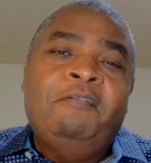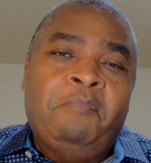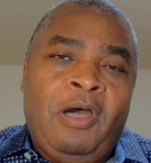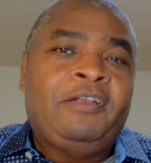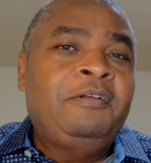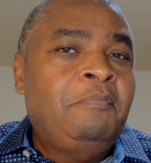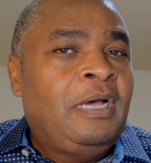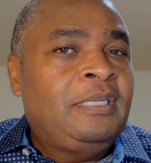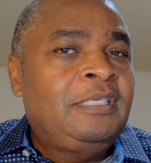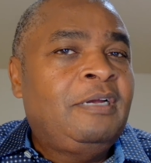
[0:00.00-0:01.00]
modern
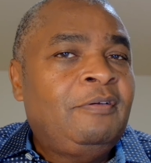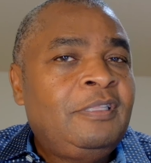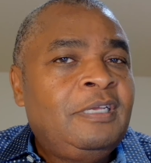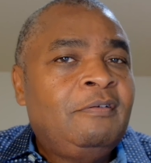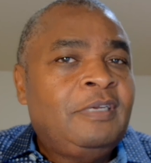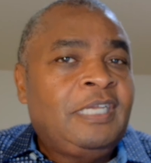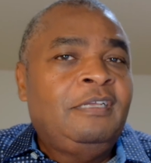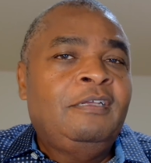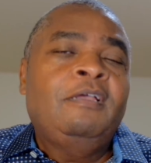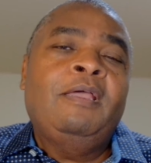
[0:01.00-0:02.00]
monetary theory,
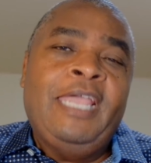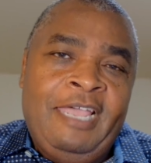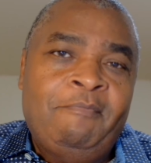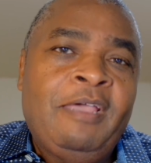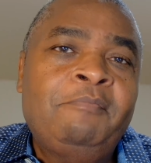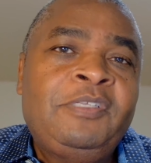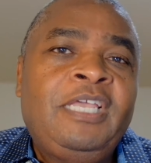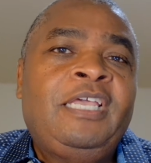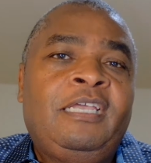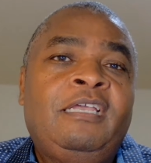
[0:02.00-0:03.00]

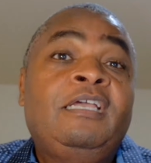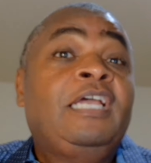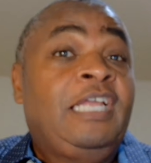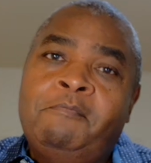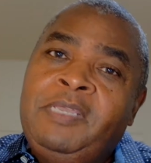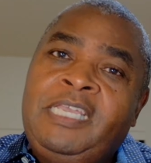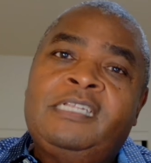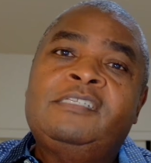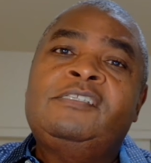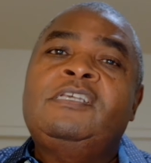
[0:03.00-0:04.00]
MMT,
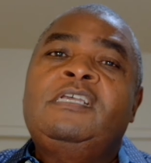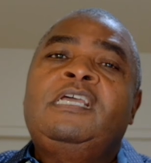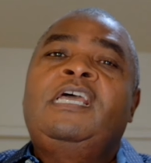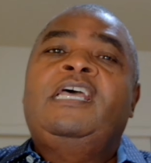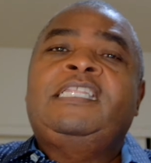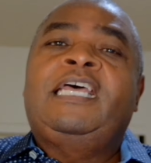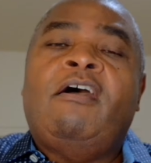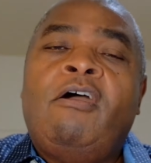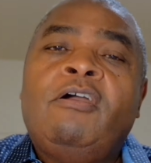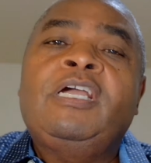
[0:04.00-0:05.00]
means that
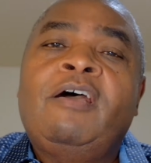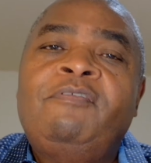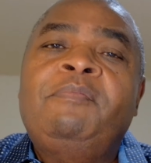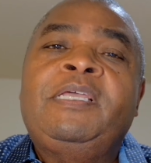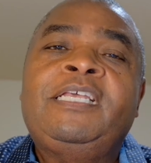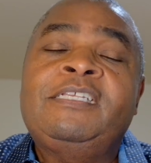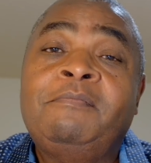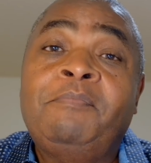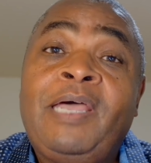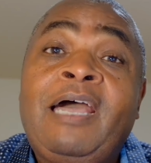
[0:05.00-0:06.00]
our government is
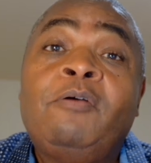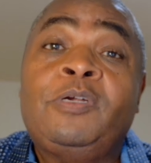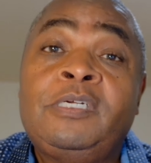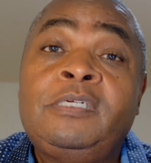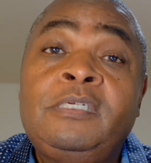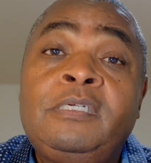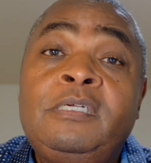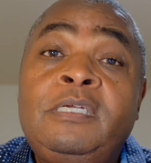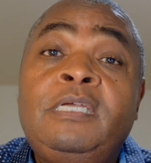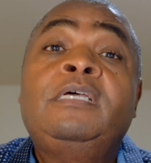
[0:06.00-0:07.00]
empowered
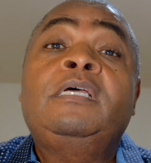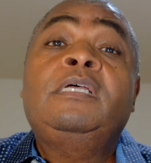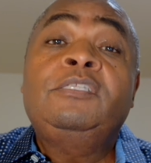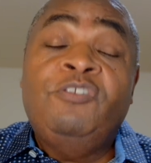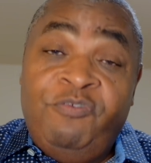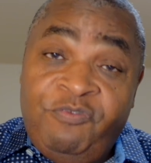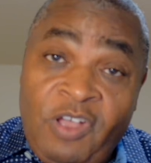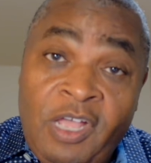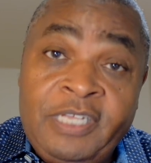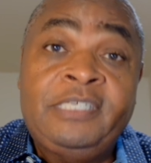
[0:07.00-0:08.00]
to
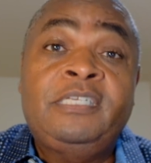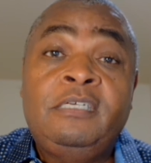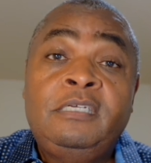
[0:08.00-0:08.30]
fund